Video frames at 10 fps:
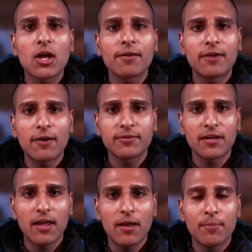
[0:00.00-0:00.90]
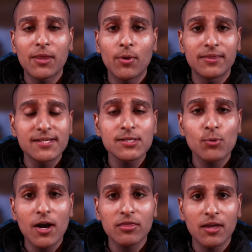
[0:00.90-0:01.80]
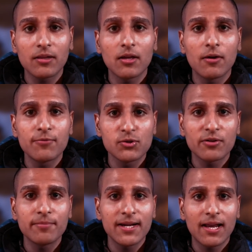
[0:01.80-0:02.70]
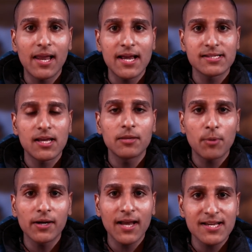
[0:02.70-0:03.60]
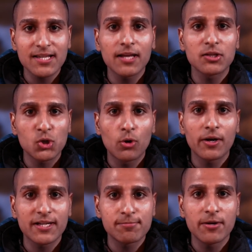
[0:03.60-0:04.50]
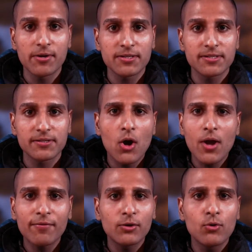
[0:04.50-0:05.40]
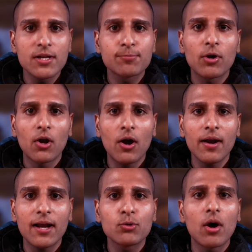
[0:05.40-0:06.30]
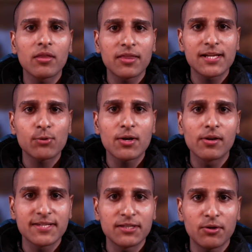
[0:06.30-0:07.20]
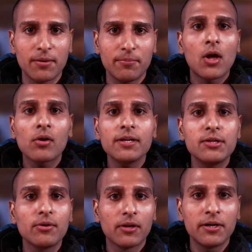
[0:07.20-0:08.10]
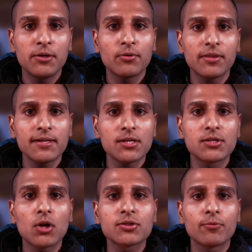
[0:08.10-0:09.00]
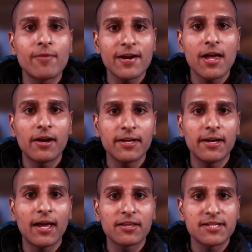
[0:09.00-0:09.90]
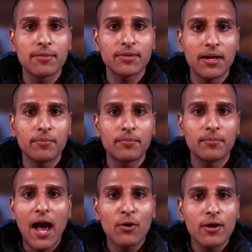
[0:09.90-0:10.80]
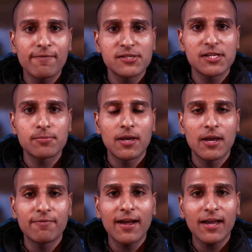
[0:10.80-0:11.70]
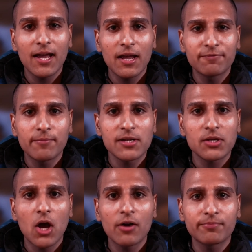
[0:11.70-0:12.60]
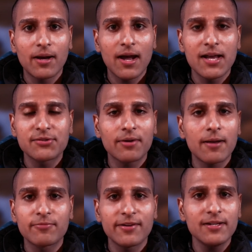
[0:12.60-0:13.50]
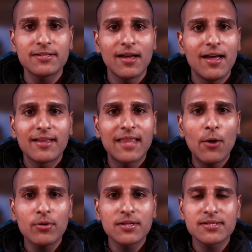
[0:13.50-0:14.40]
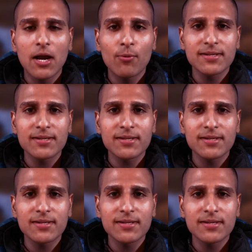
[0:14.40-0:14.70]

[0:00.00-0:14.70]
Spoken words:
all I've got for today. By the way, this is where I think the future of media lies, in podcasts like the Joe Rogan Experience. All you have to do is put it on and do other things while you listen to him. Not only do you learn new things, it's also very entertaining at the same time. I don't know if it's just me, if I get information off my Instagram feeds, that one does not